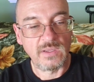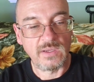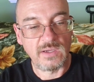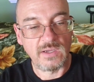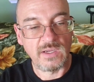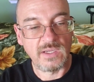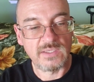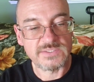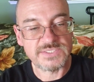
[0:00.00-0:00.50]

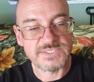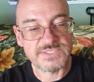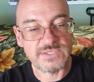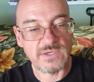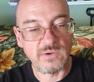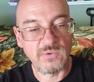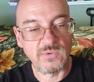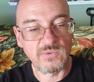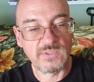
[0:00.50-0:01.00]
Uh,
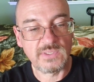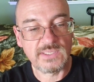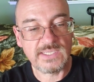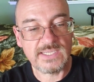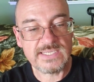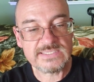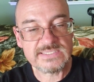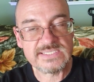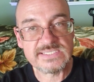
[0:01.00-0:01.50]
so
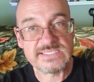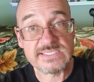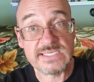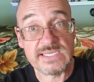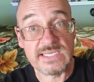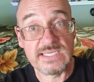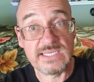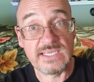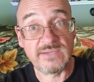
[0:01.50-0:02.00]
let's
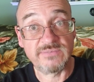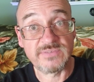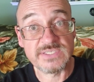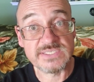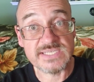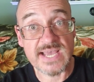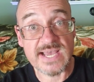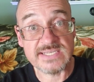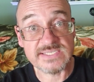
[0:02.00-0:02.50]
see if
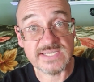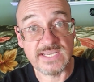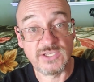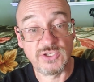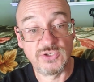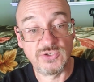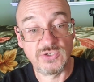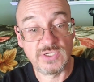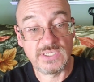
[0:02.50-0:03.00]
this has a
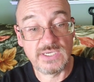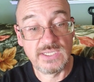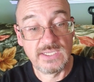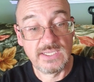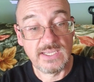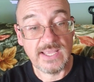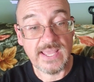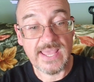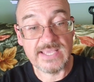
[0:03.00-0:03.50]
good
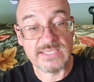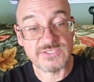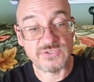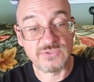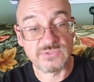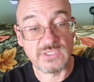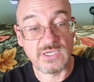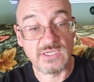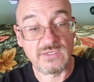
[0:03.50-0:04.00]

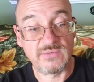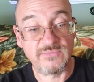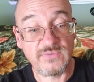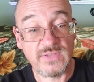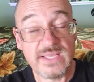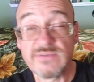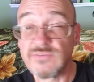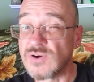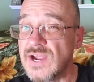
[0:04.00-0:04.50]
hazelnut
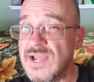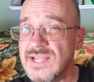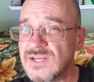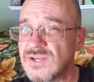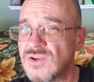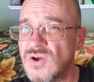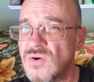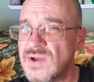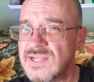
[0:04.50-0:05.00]
flavor. I
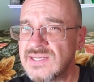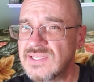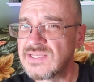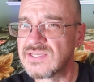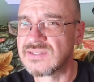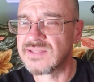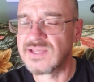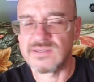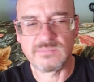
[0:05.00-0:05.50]
had no
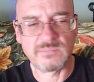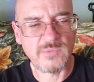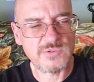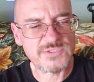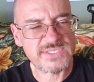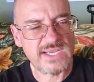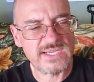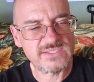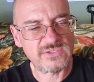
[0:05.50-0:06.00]
idea that
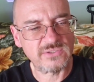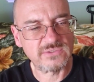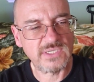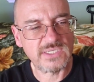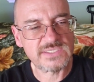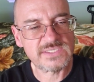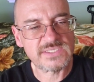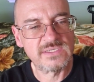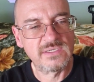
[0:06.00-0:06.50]
most
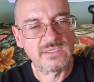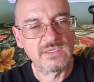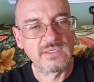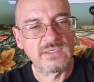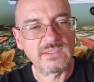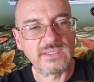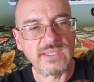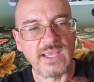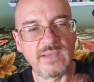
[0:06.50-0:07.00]
hazelnuts
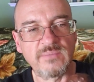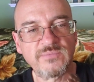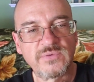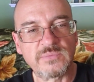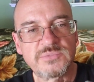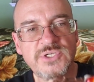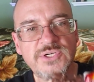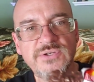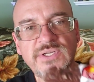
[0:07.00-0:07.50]
came
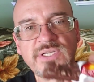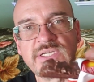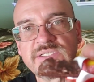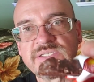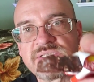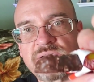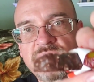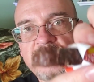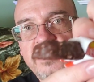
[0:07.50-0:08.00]
from
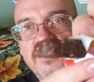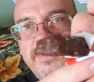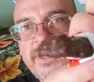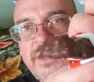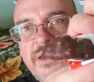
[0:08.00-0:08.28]
Turkey. So there we